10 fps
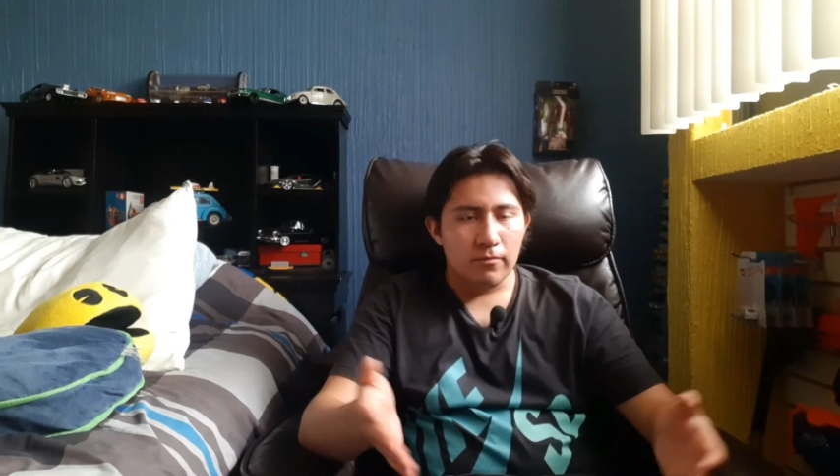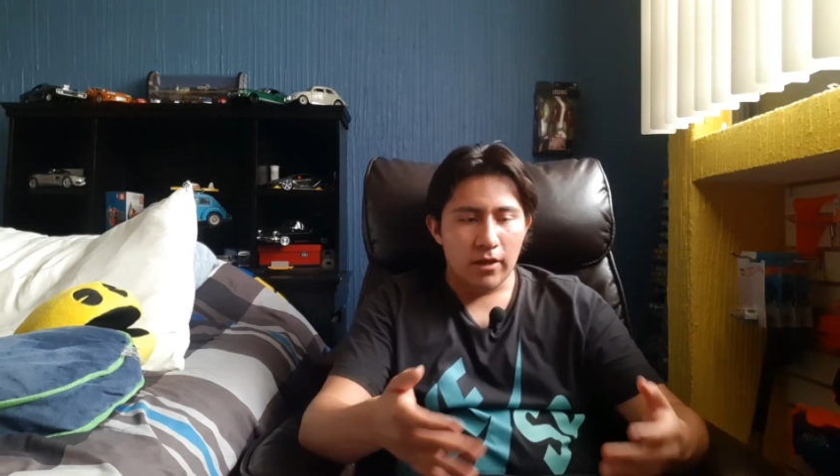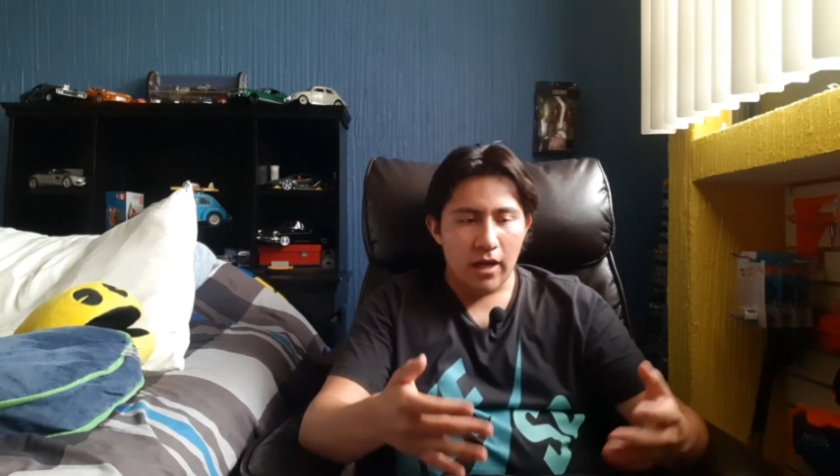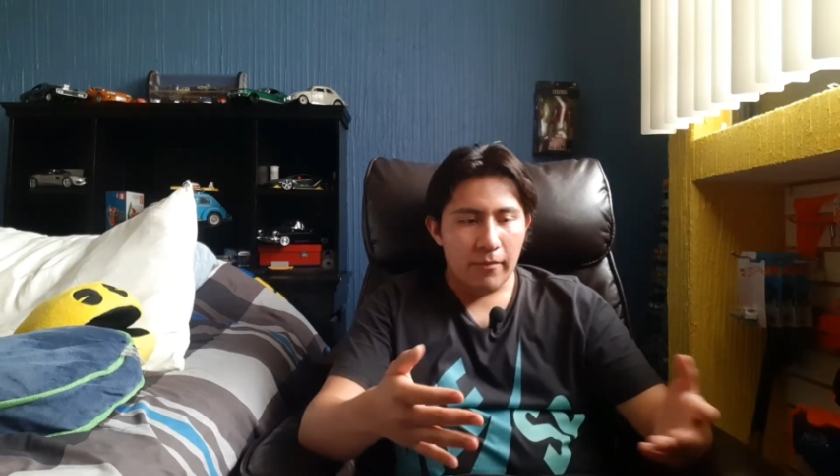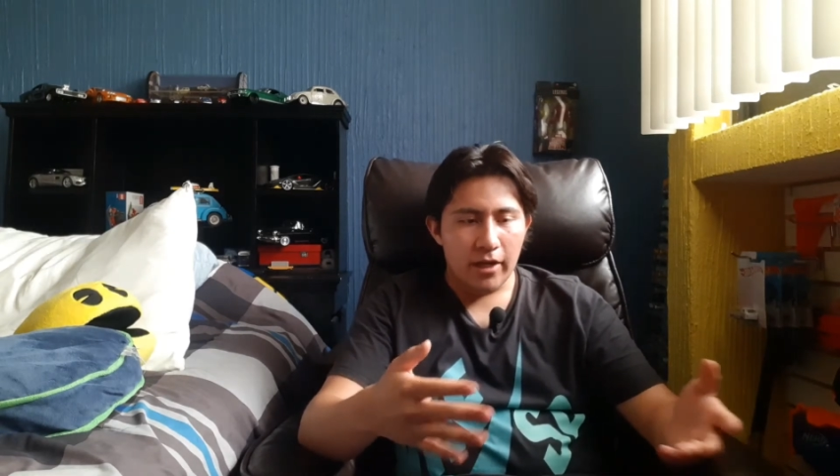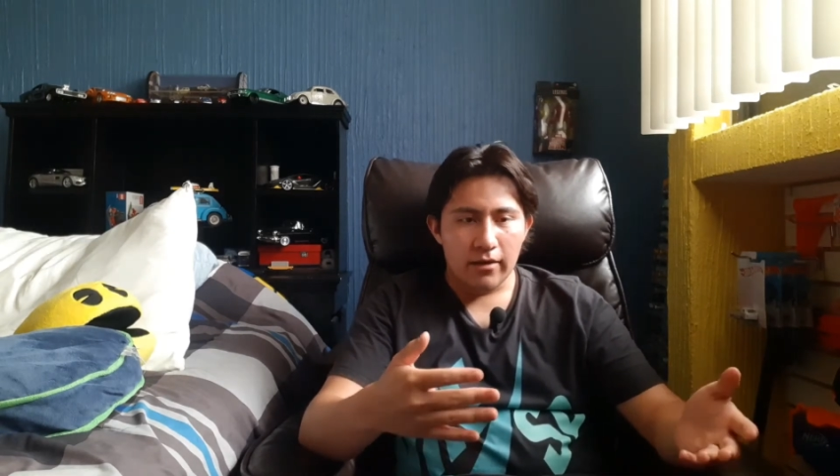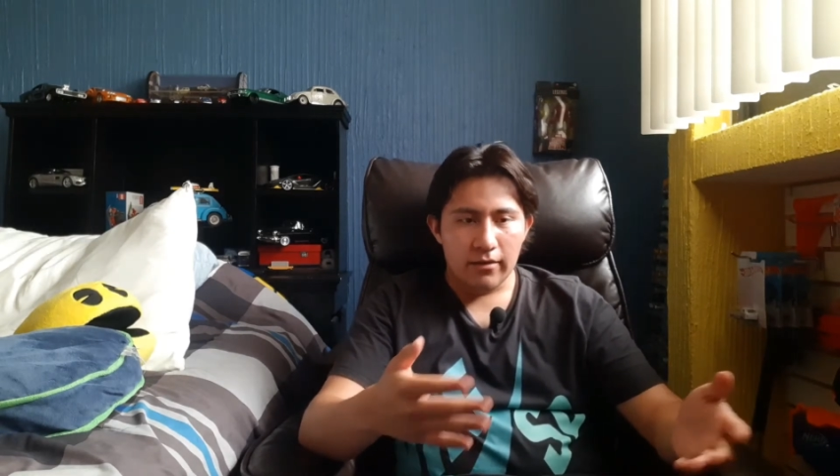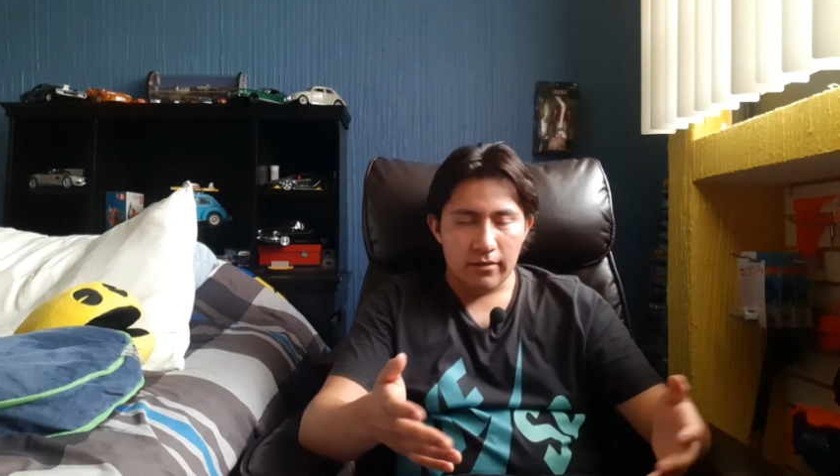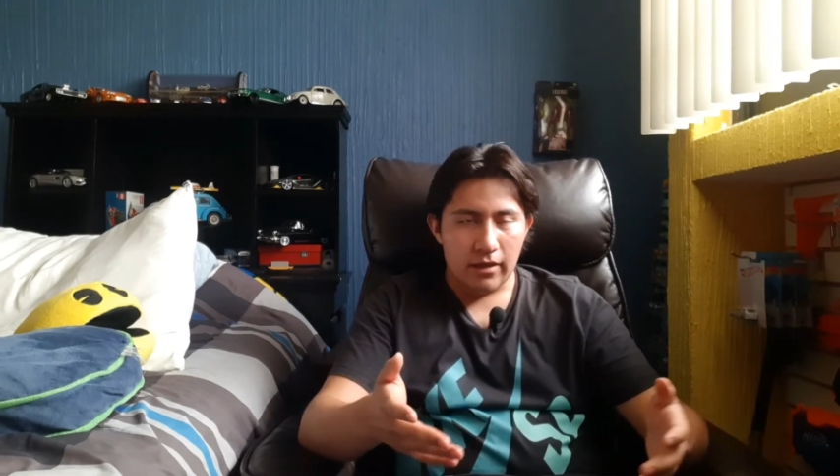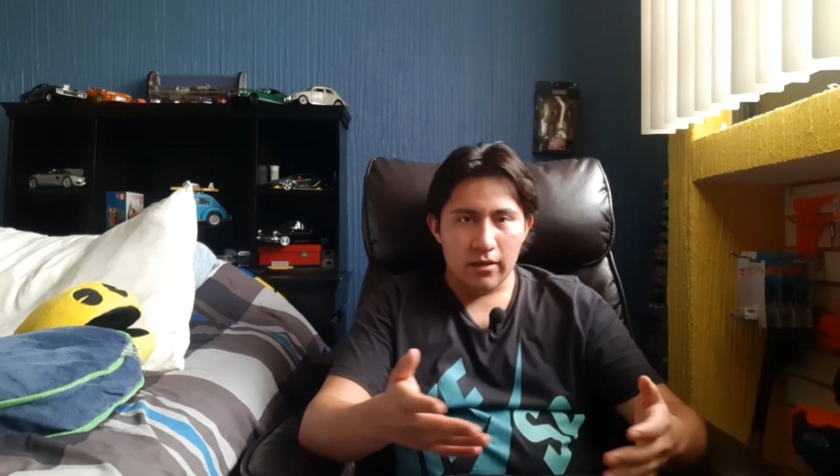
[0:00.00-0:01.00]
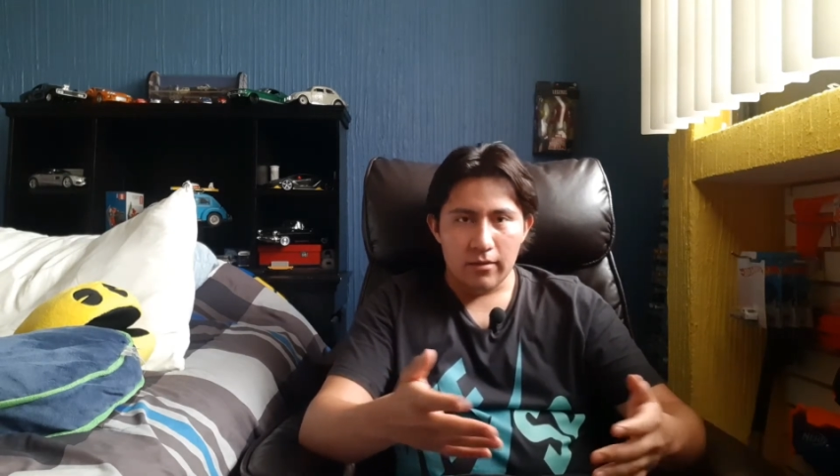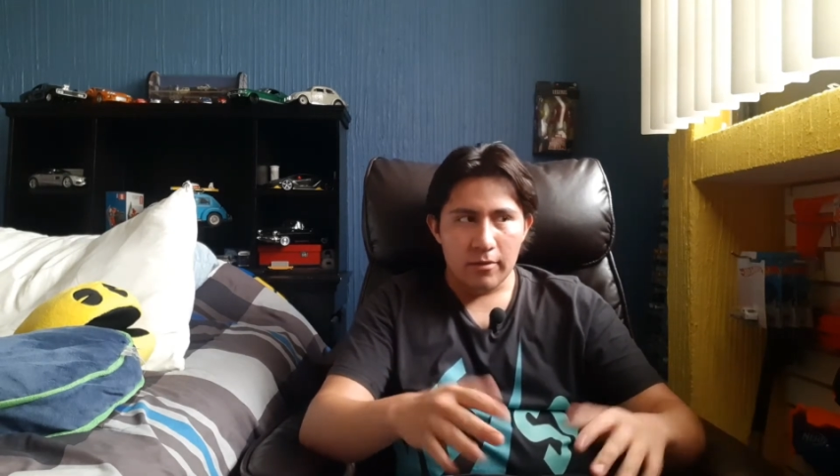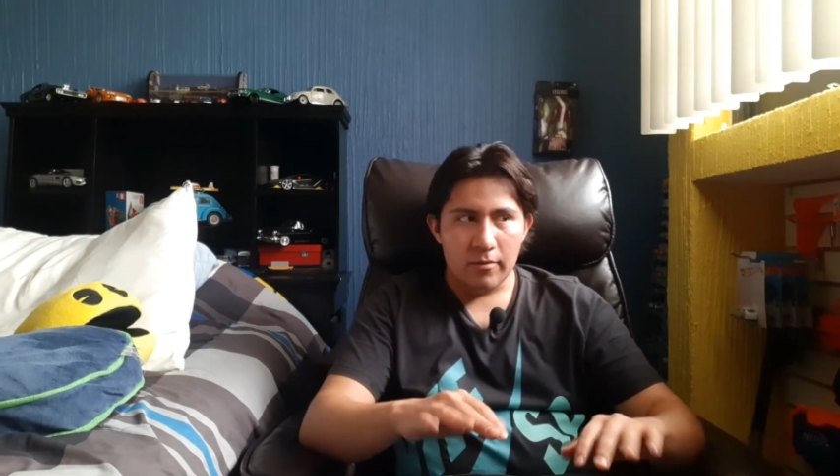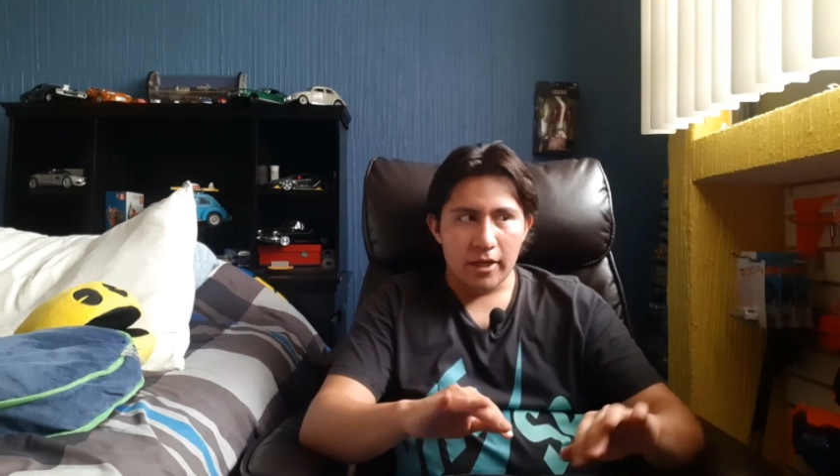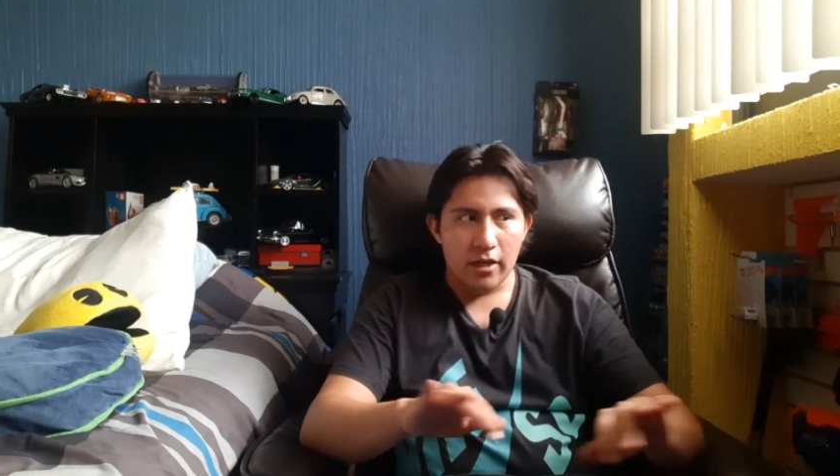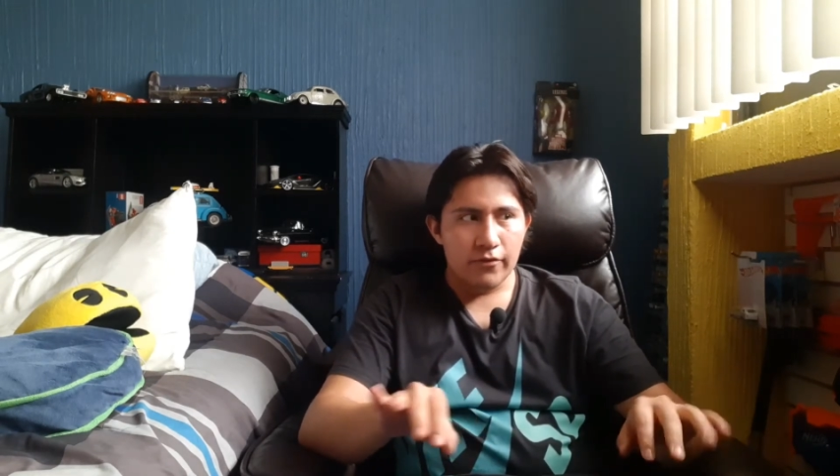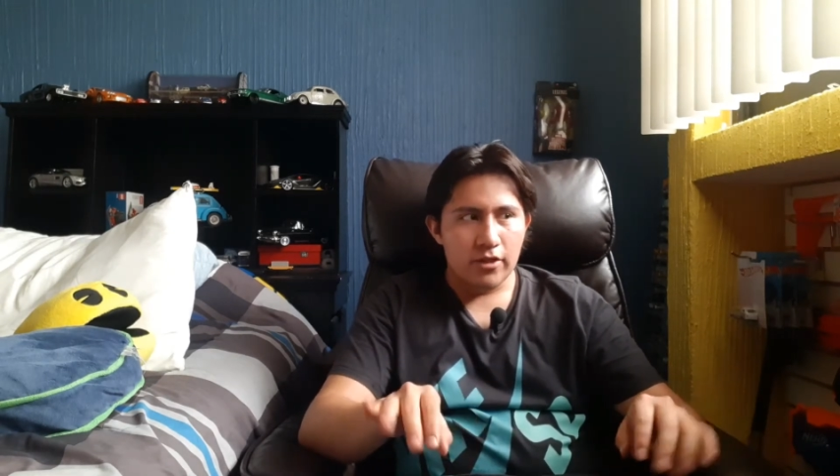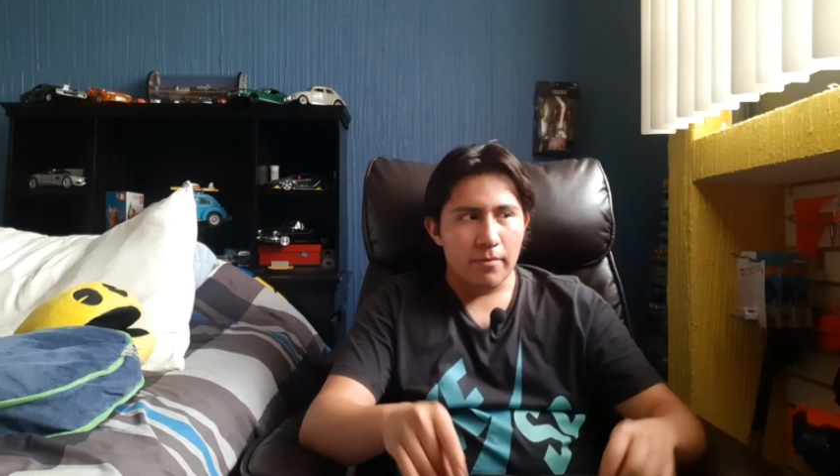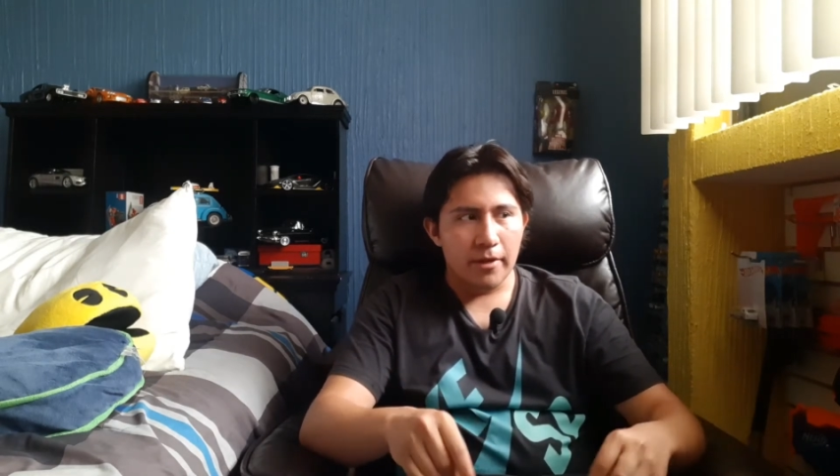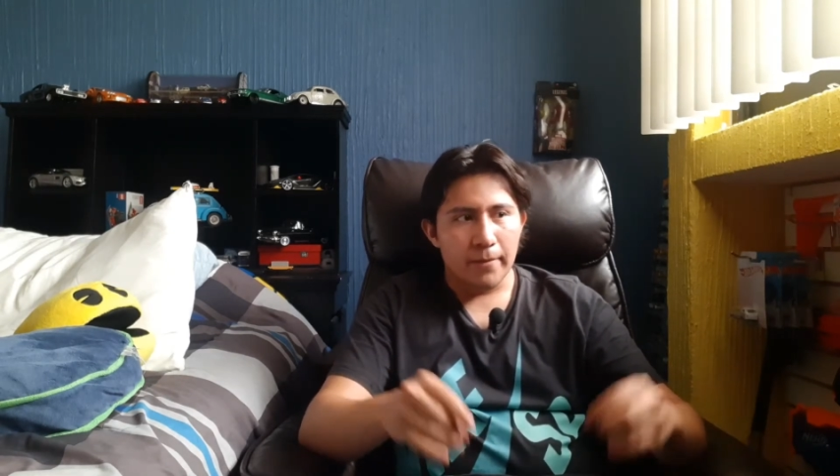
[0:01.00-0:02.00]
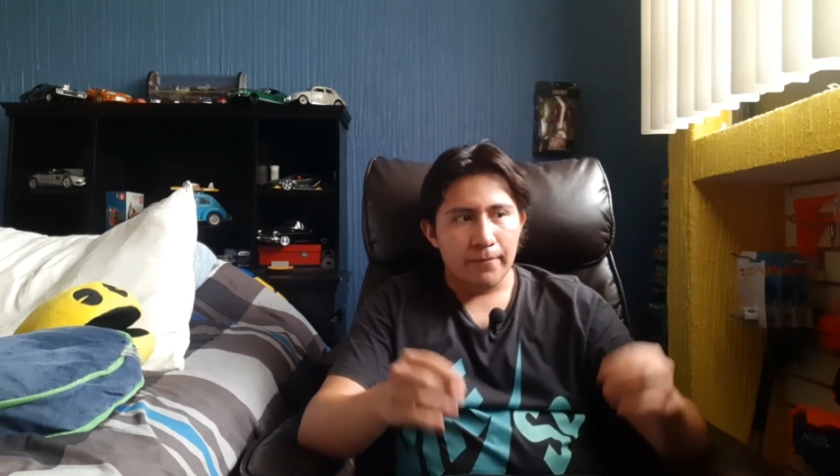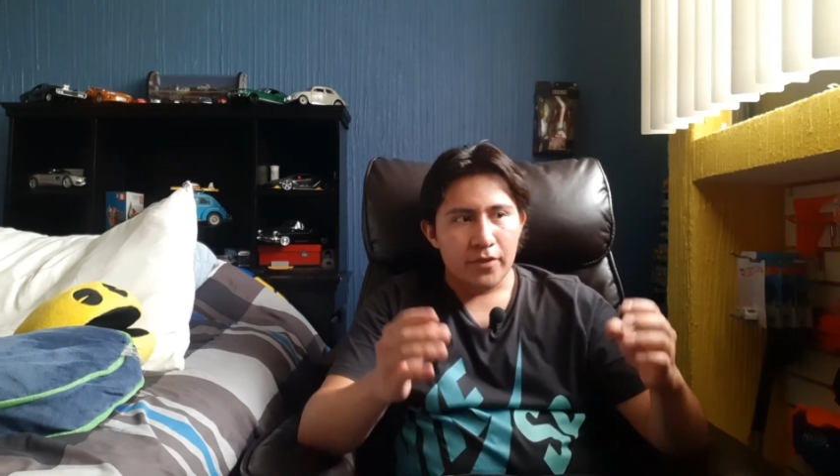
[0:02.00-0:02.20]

But I'm getting a little bit off topic.